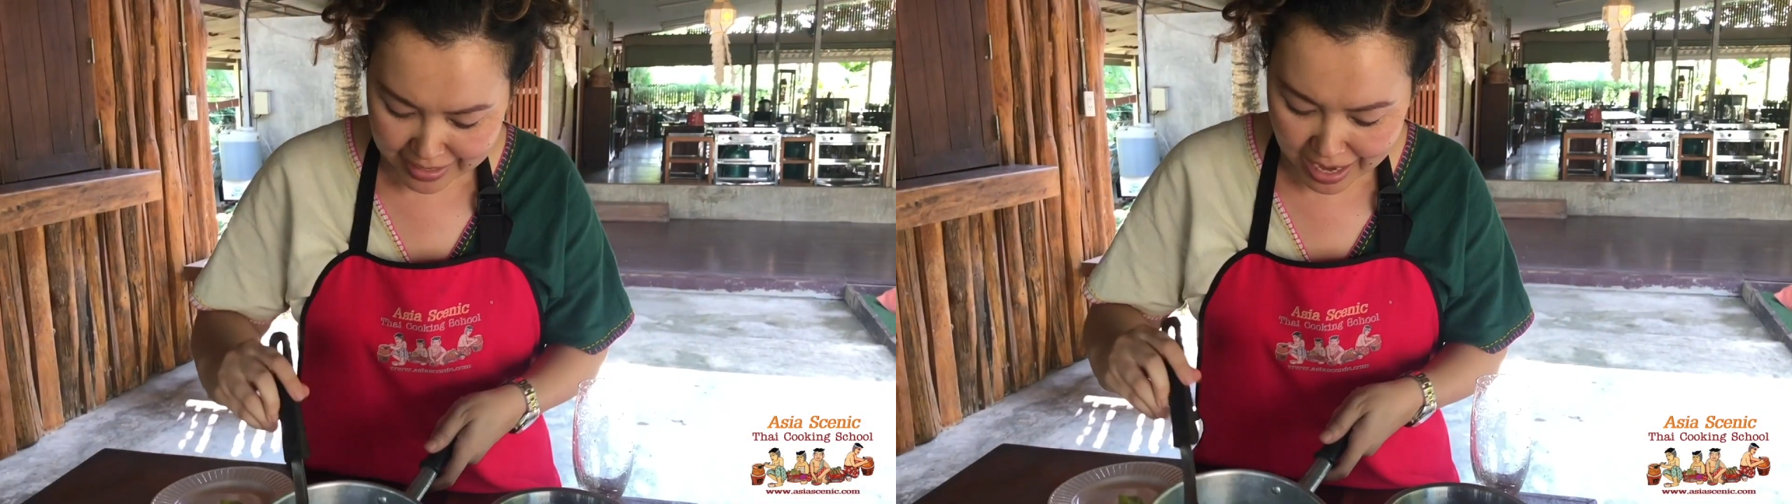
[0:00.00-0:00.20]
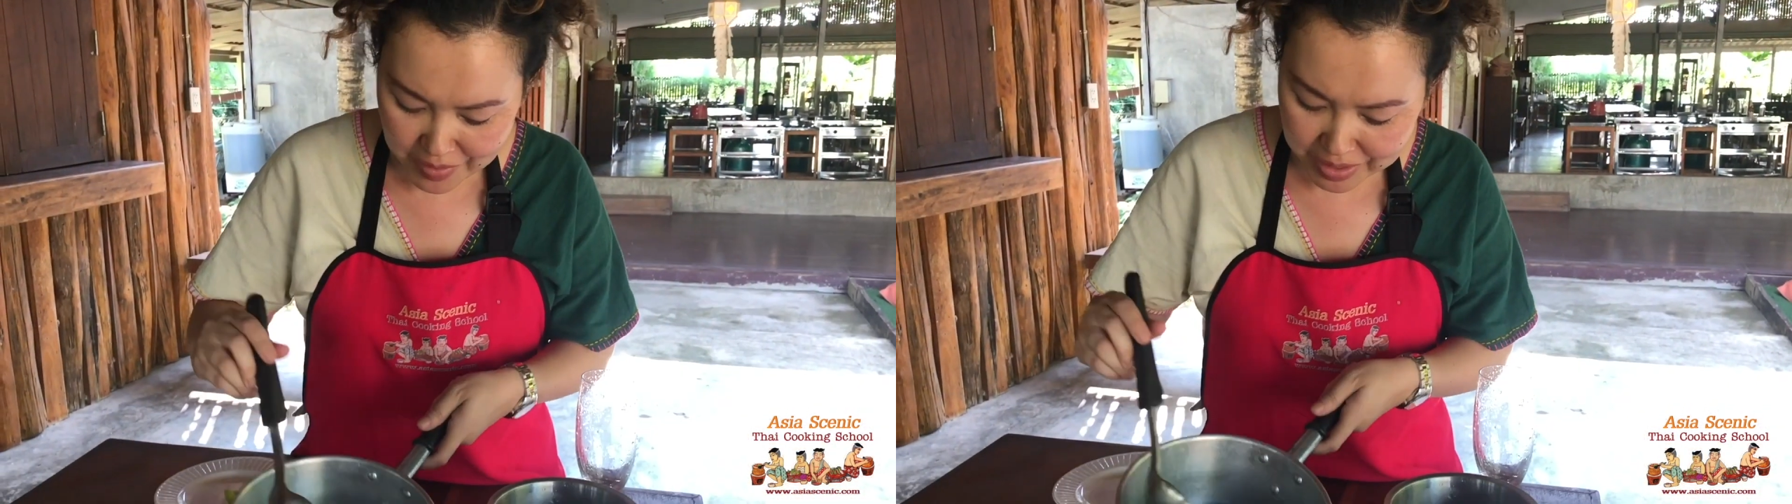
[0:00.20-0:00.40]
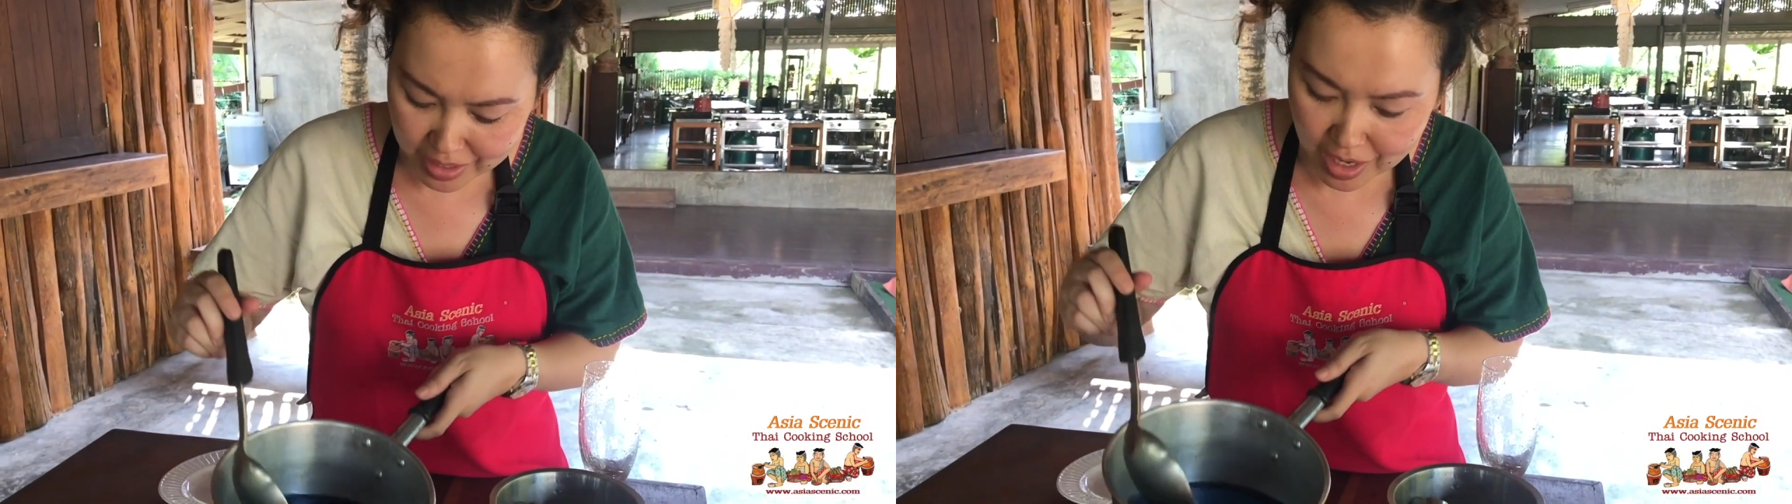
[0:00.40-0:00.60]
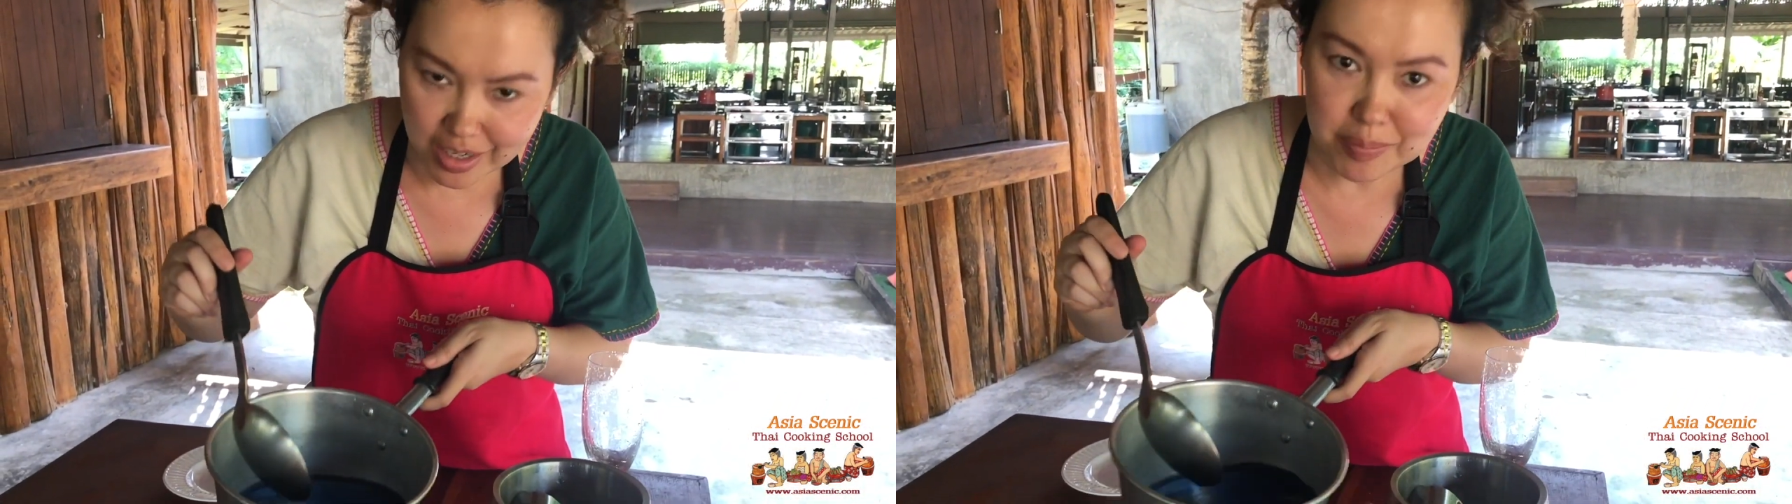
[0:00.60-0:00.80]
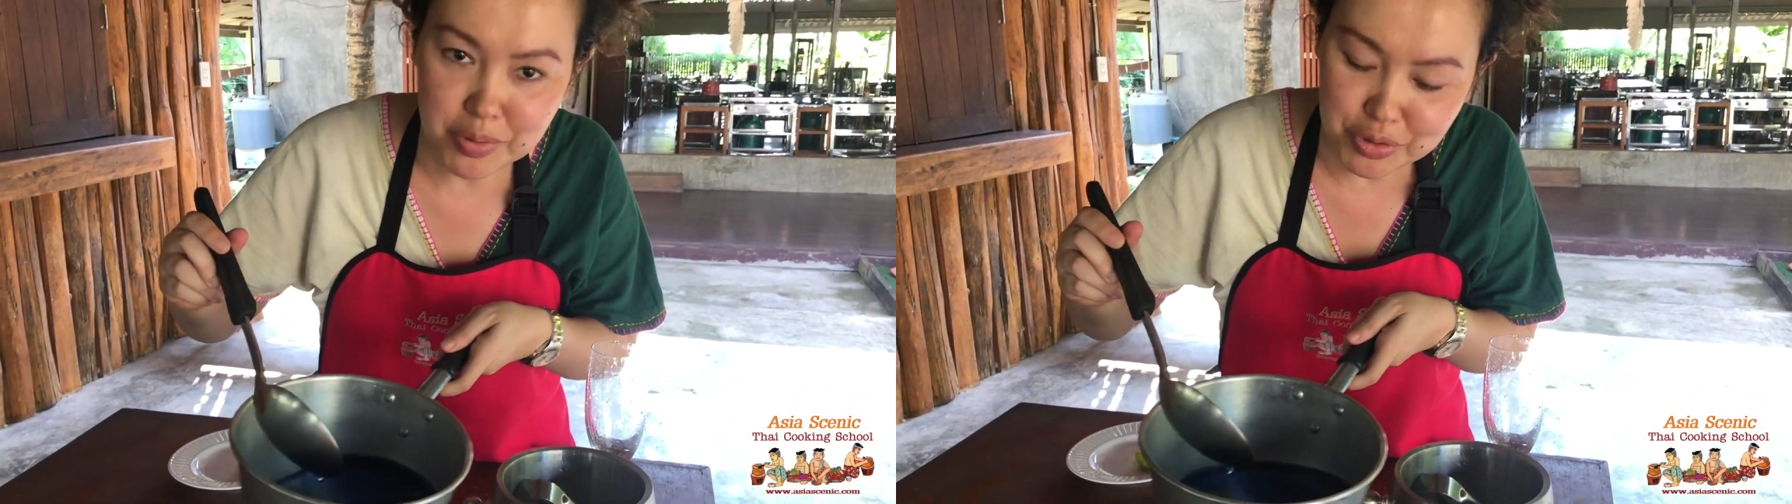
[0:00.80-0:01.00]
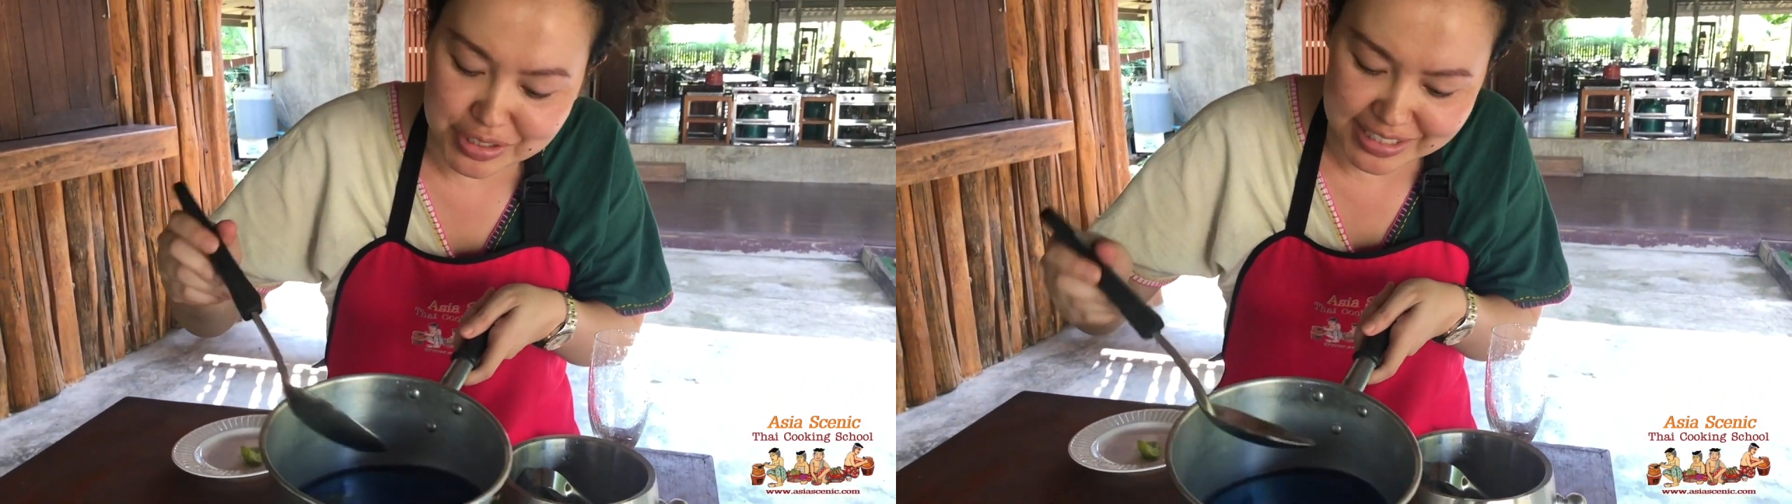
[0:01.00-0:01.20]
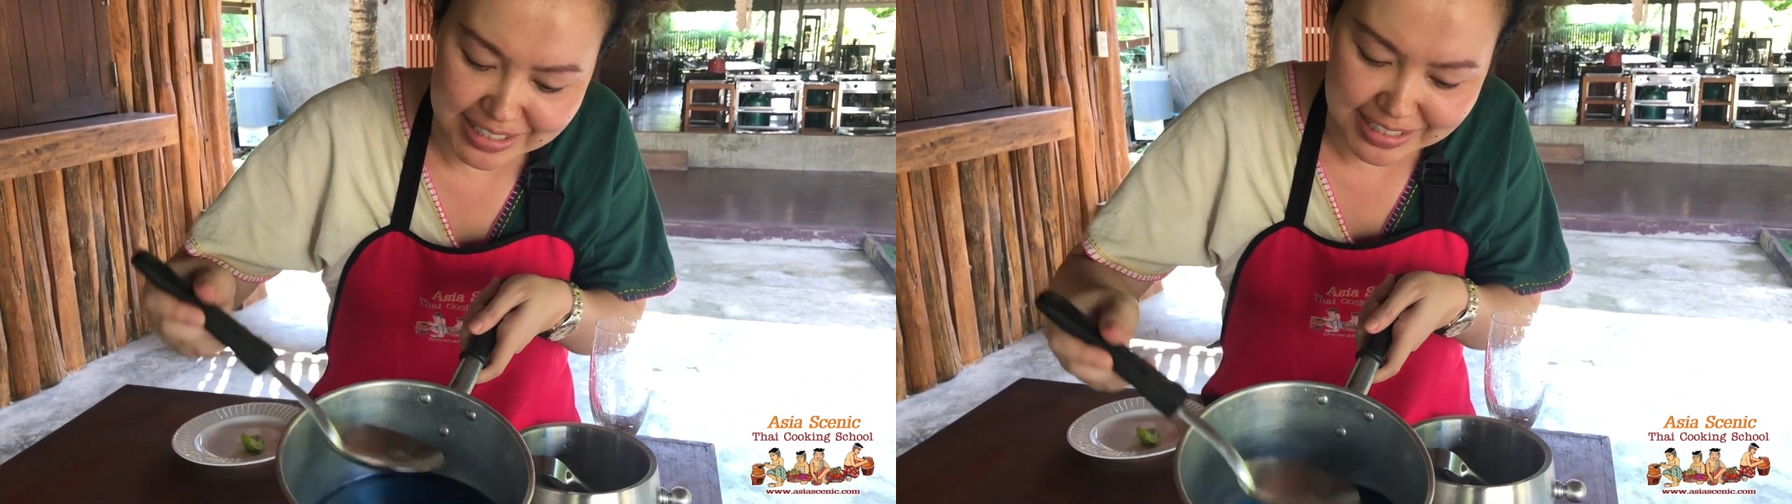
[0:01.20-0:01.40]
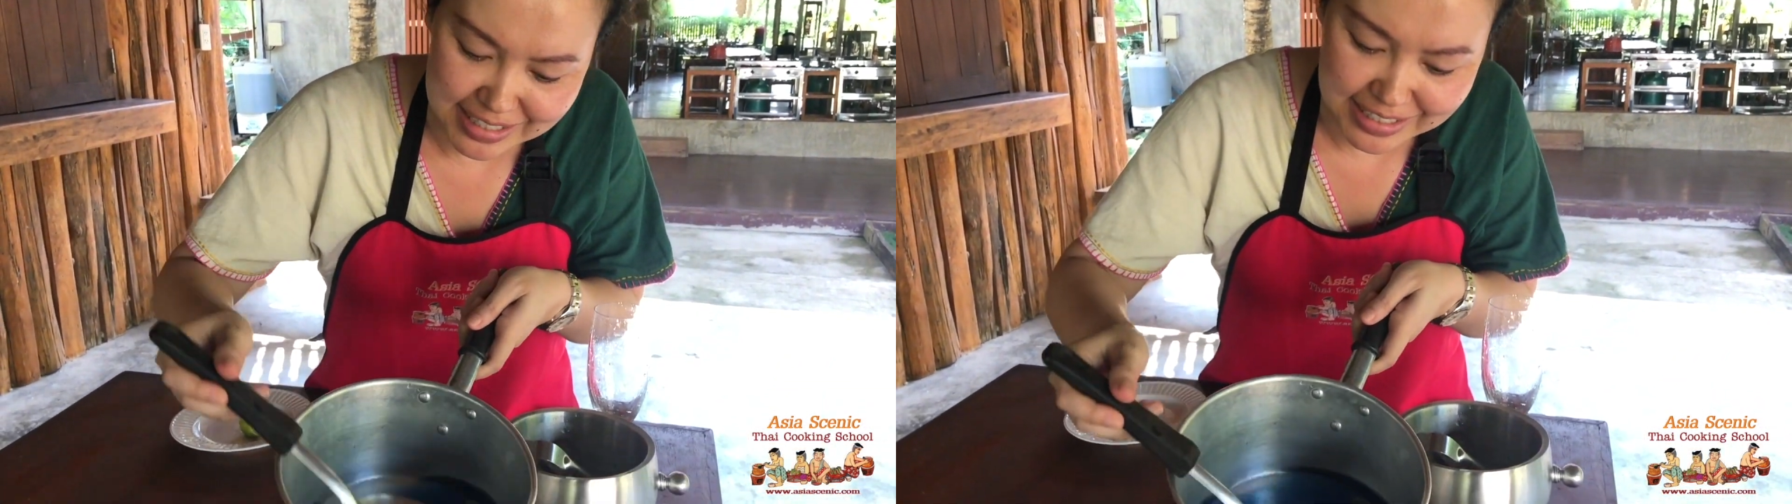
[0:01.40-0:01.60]
Now we got the blue
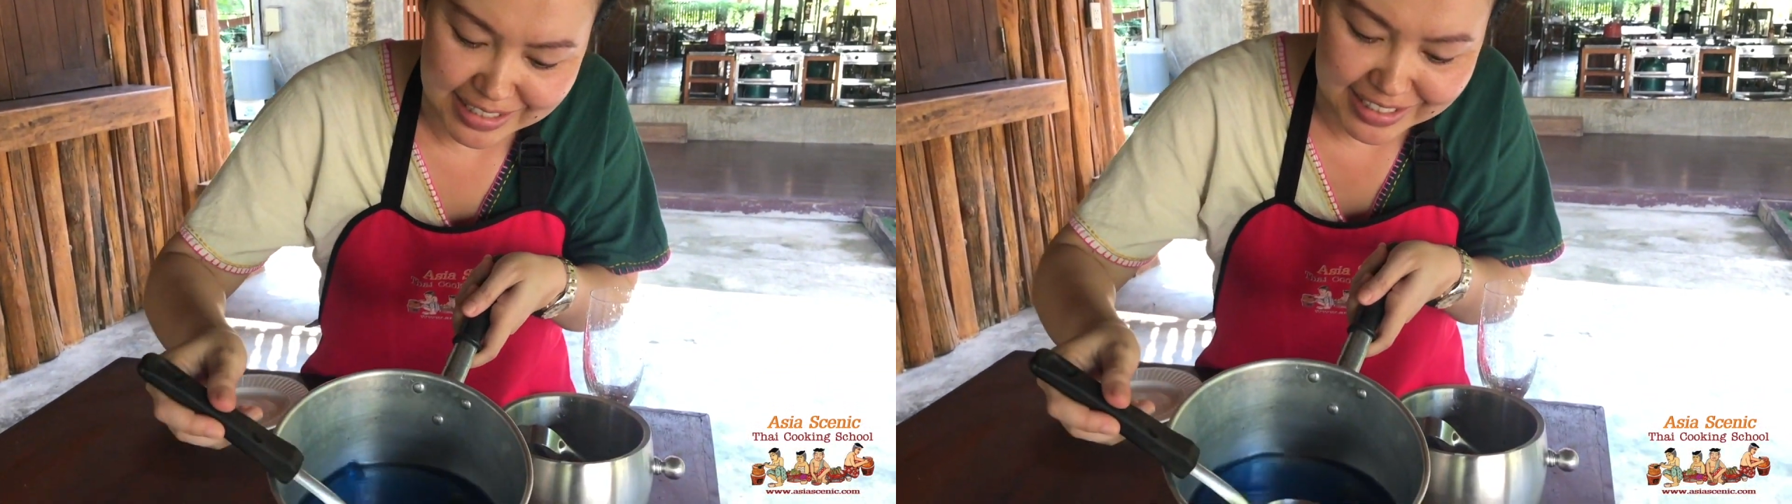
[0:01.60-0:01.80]
tea.